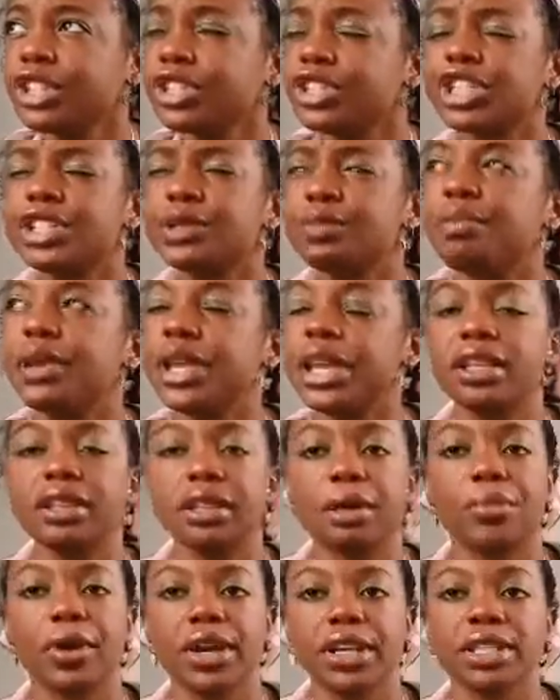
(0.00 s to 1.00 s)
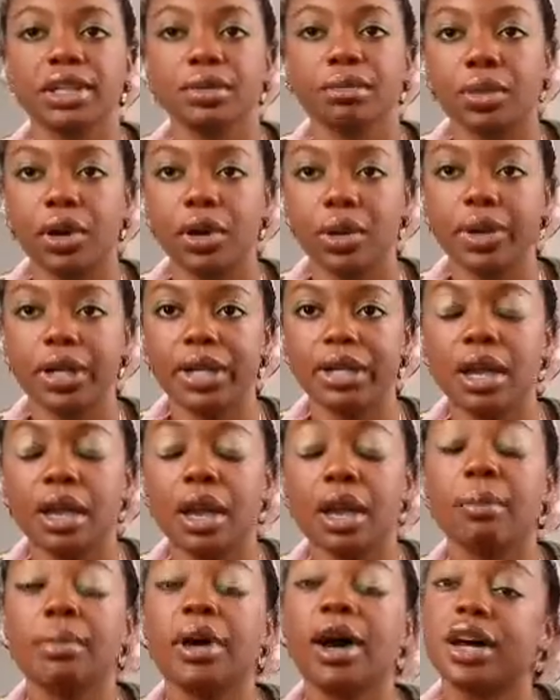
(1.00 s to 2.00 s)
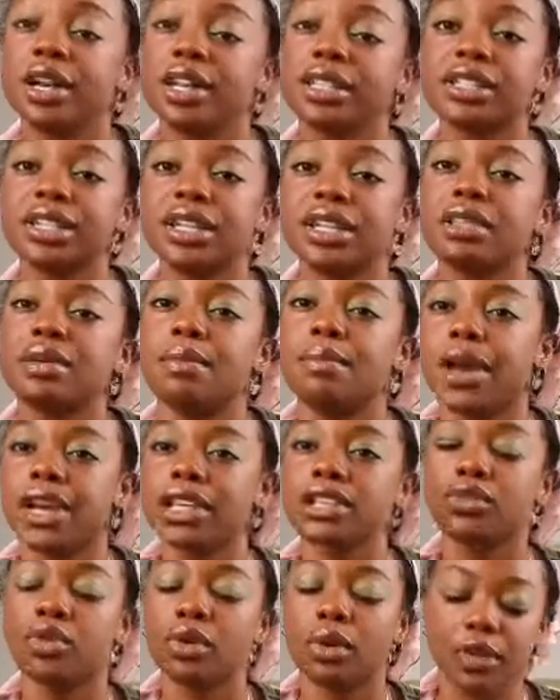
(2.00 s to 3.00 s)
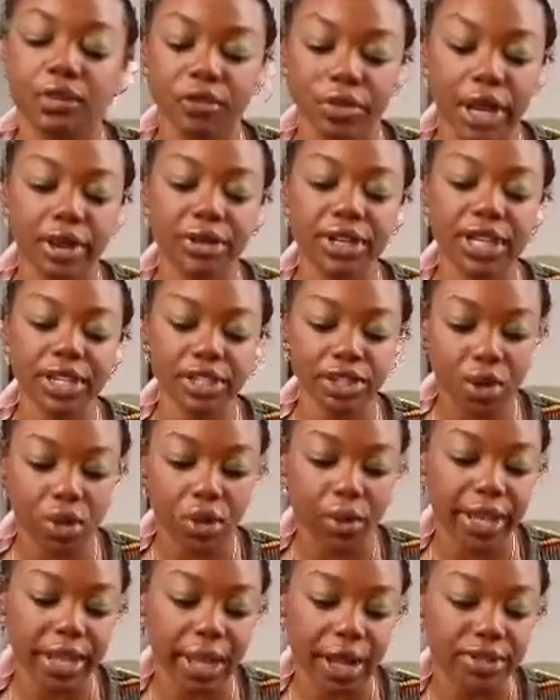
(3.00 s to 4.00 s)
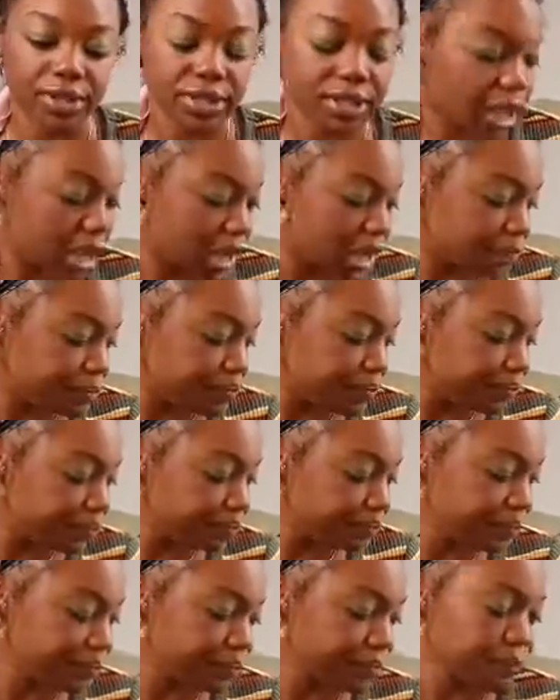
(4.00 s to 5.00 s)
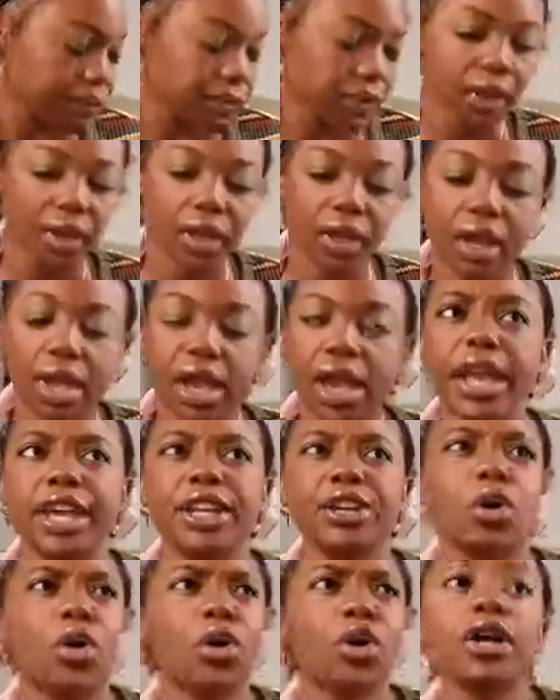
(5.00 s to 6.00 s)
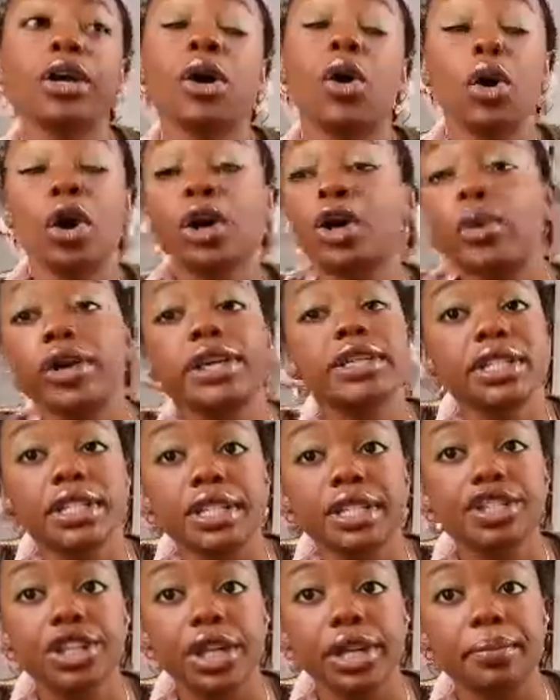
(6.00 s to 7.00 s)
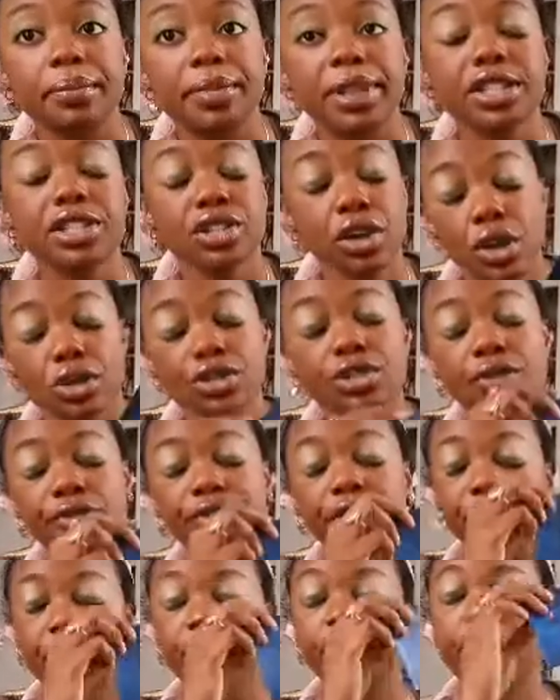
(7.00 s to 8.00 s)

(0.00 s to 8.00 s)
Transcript: just be in the present moment. But honestly, the best form of grounding is going outside. And or going to the gym. That's also very